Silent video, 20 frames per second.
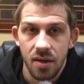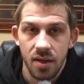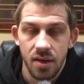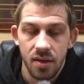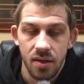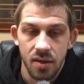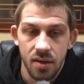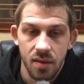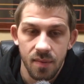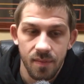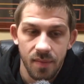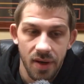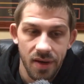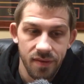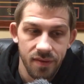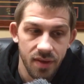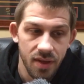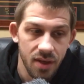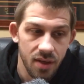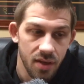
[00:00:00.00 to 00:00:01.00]
And I
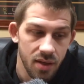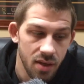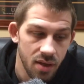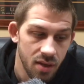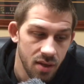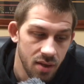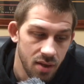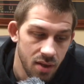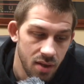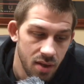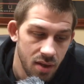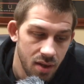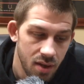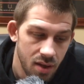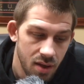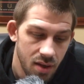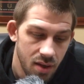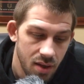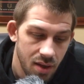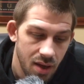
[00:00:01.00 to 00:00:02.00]
think
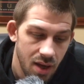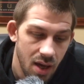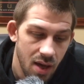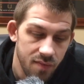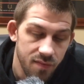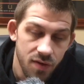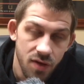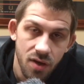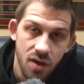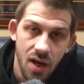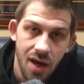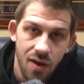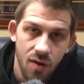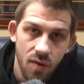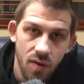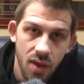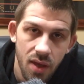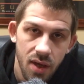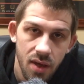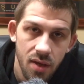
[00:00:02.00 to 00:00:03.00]
I have a good
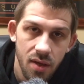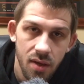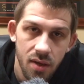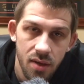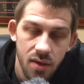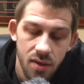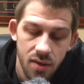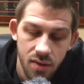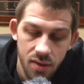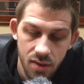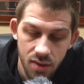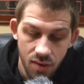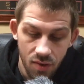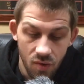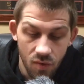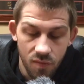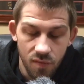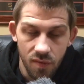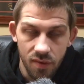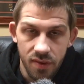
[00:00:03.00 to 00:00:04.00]
outlet, and
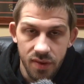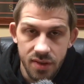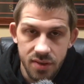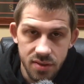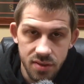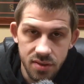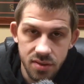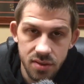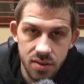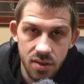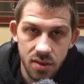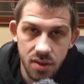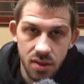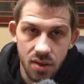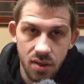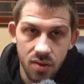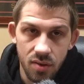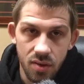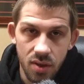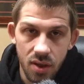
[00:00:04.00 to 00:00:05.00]
hopefully this is
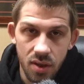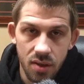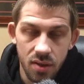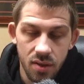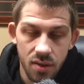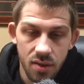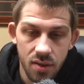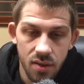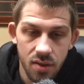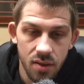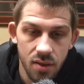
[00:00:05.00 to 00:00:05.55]
a good